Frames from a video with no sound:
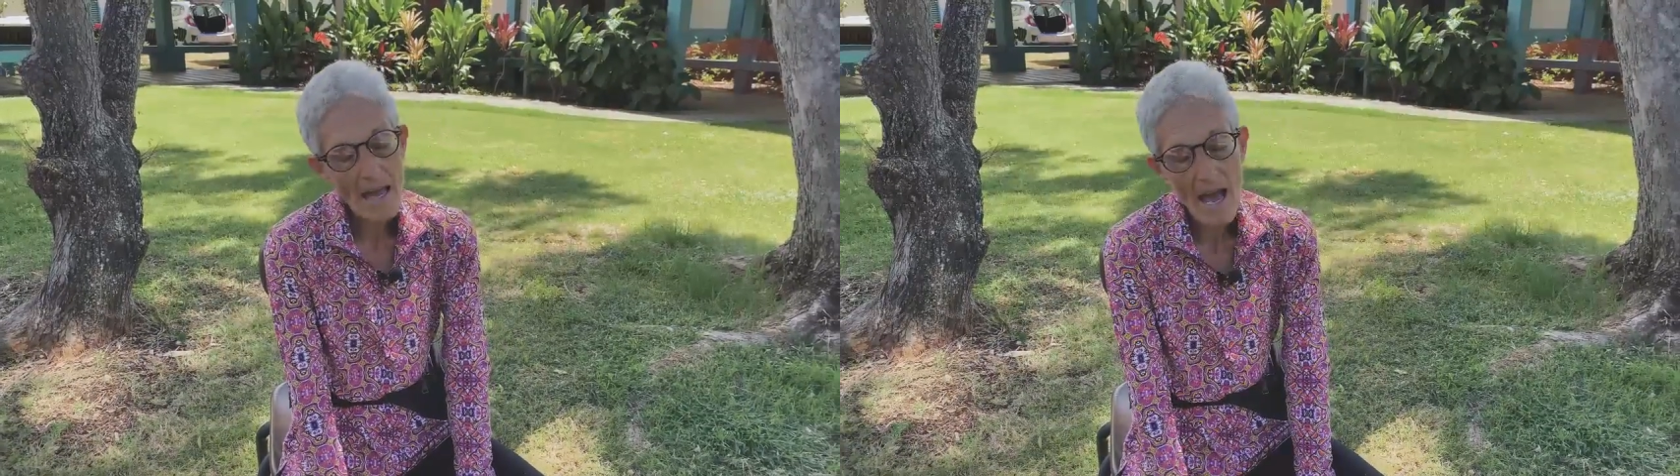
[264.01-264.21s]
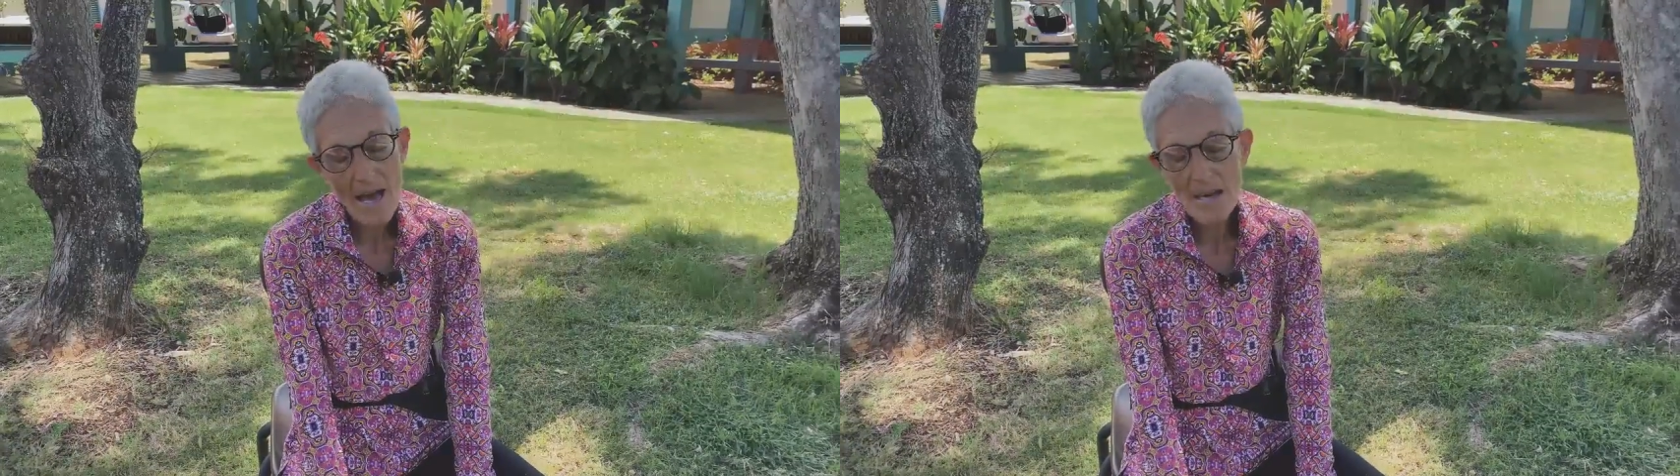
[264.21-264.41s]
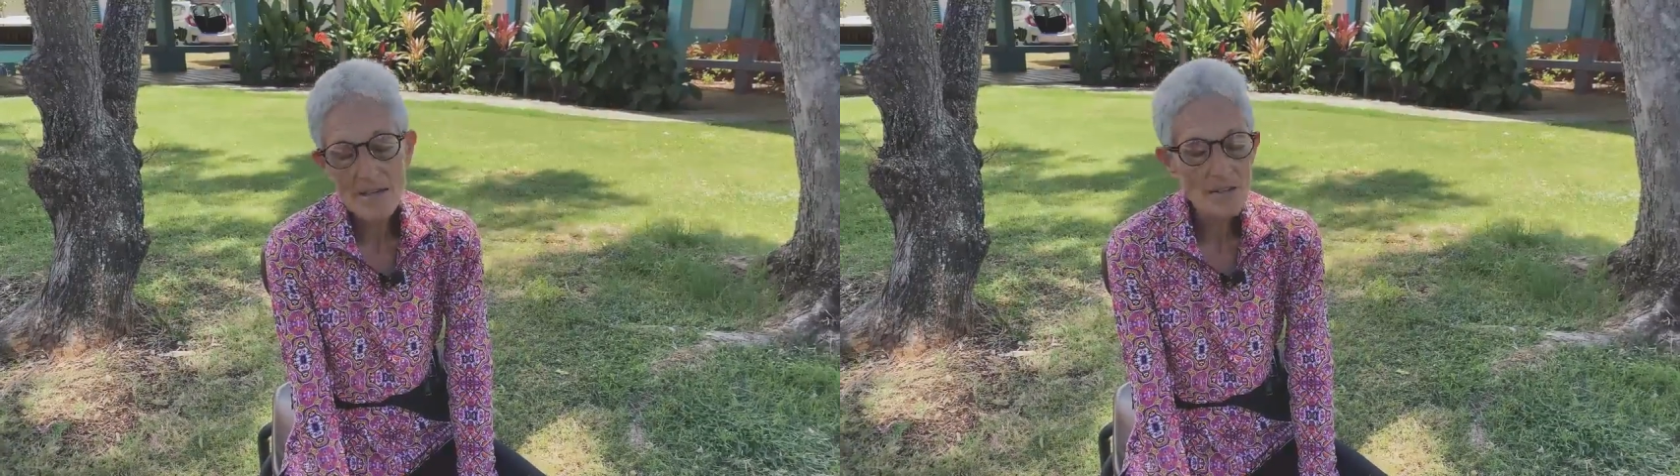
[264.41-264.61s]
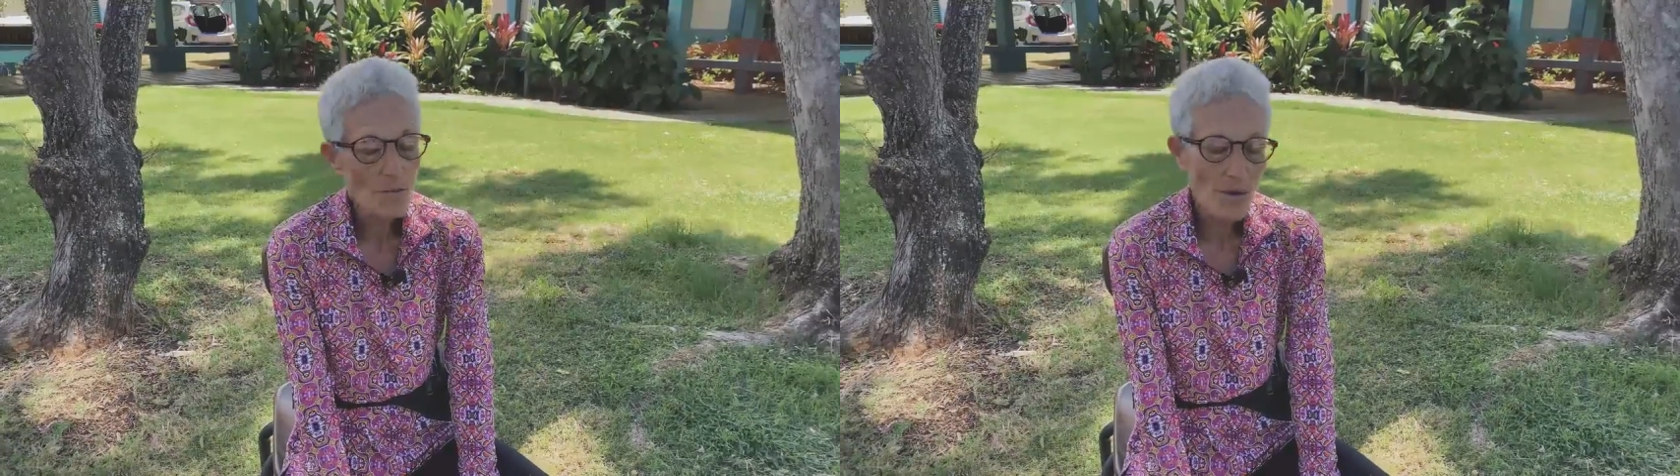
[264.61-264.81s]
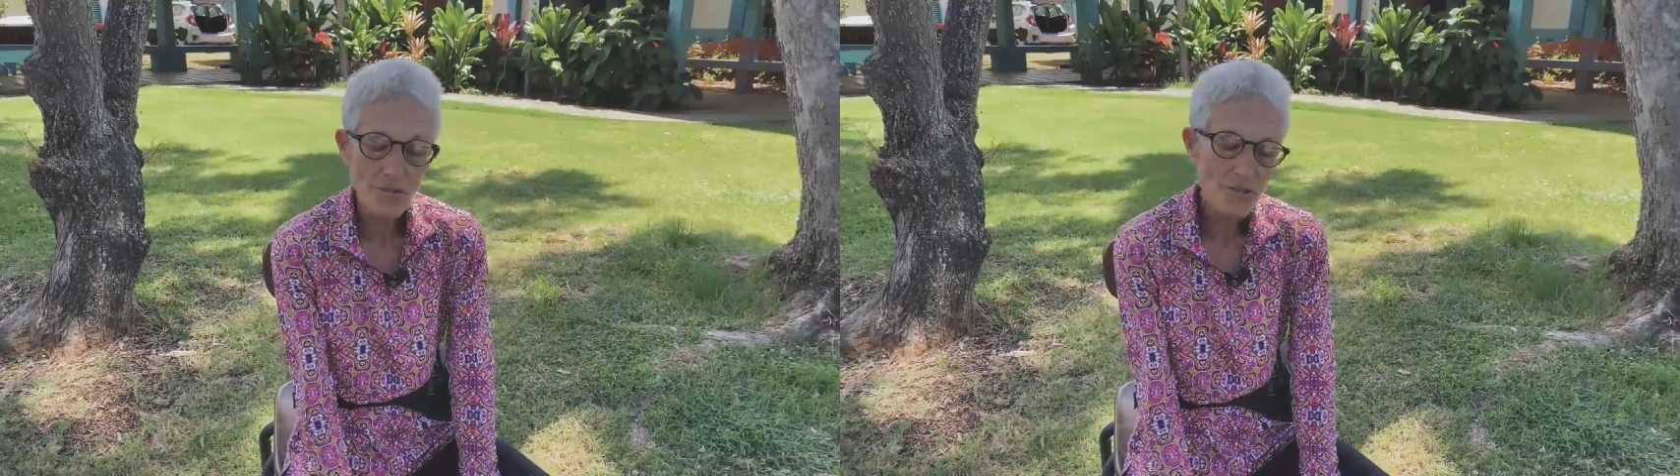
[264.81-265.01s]
and the
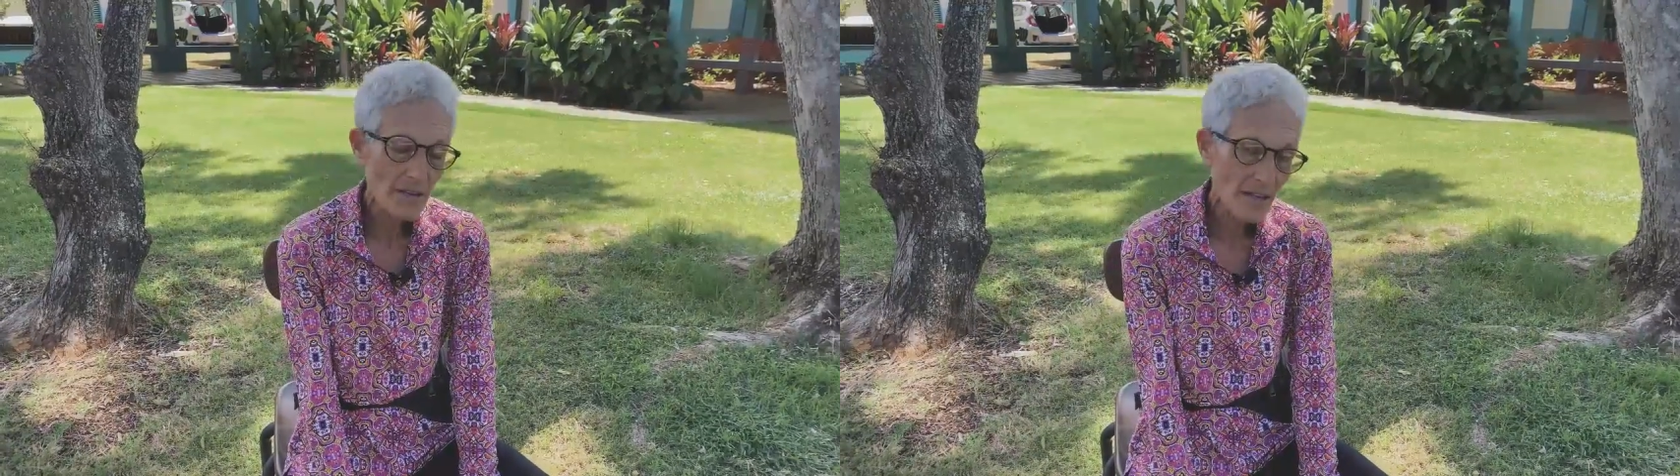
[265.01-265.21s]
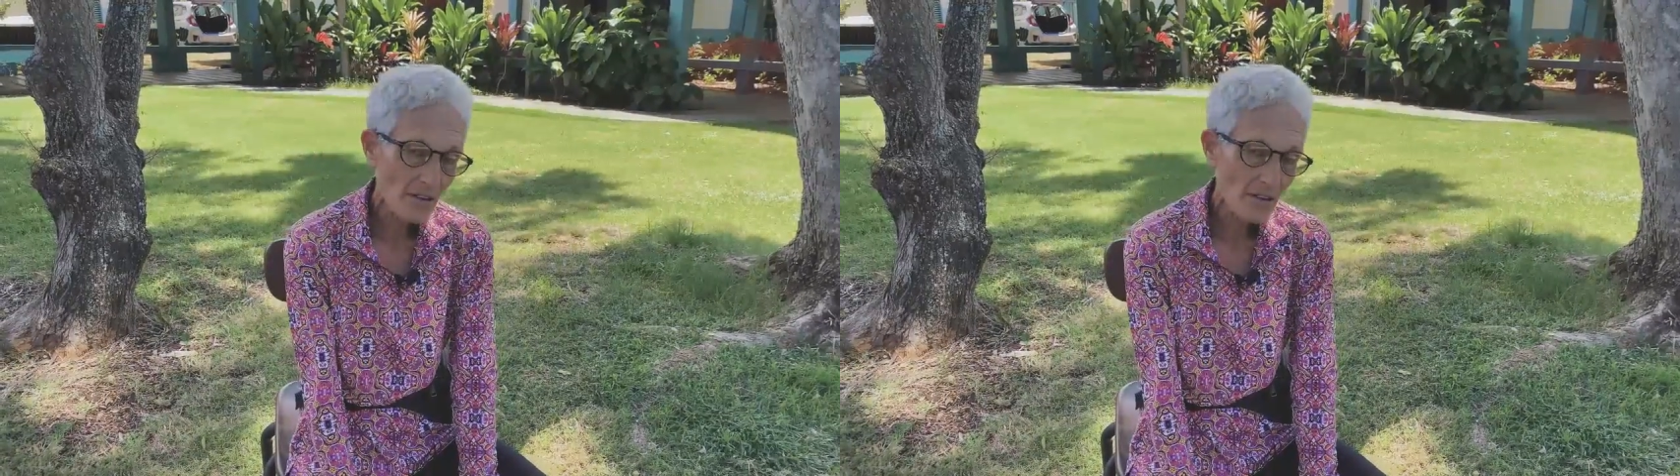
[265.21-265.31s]
ones that get